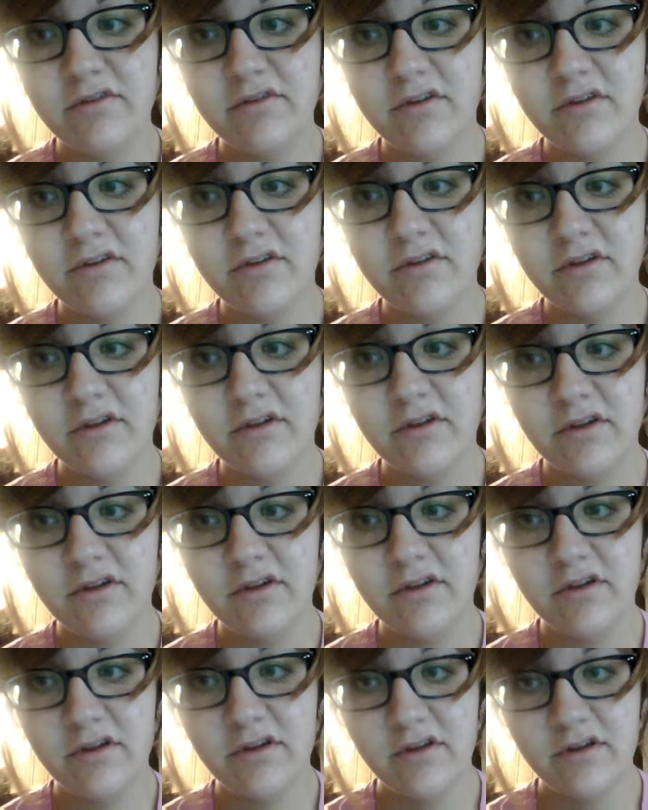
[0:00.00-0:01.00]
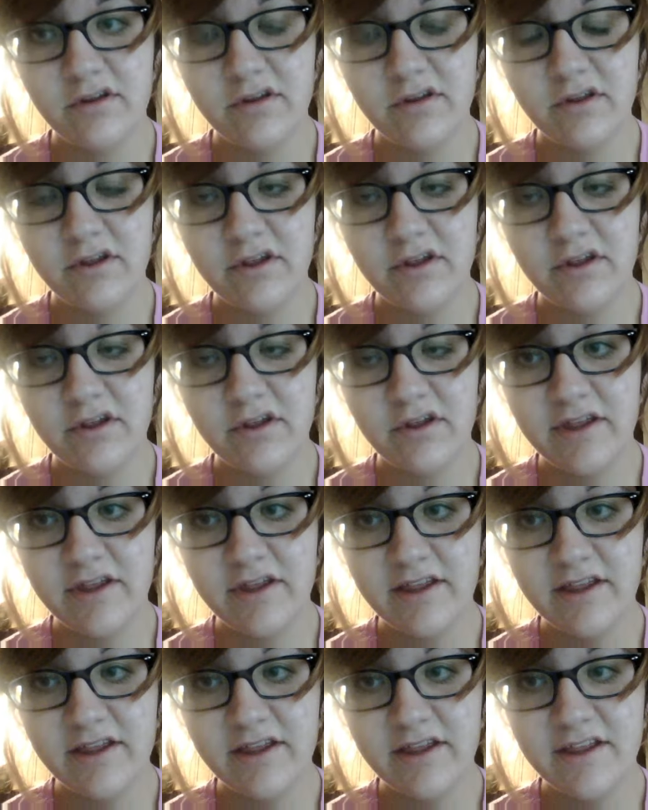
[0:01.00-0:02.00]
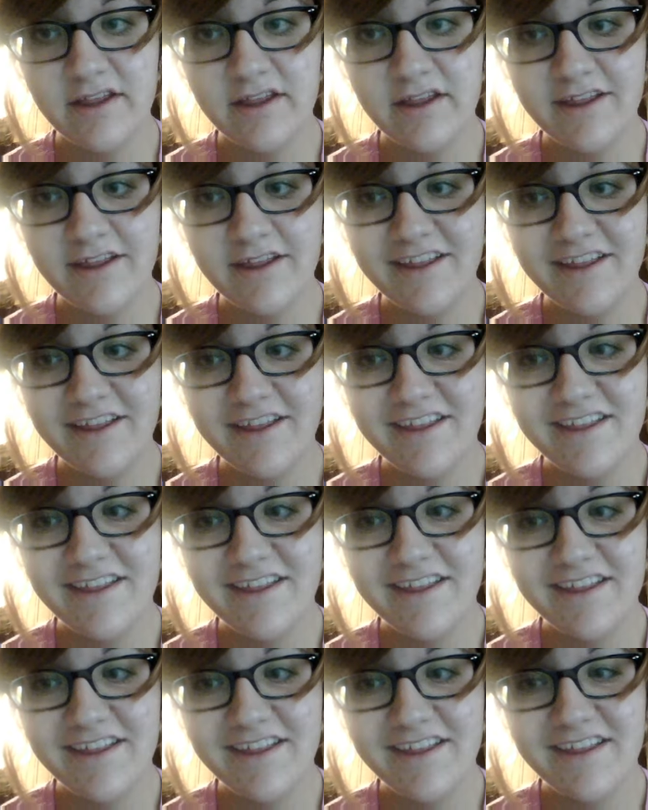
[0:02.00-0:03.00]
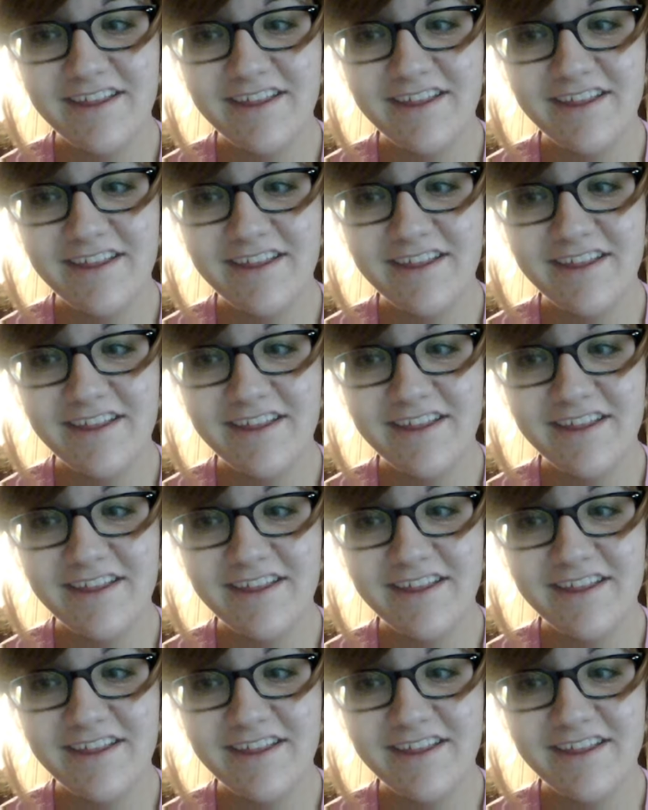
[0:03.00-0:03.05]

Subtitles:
Nobody speaks.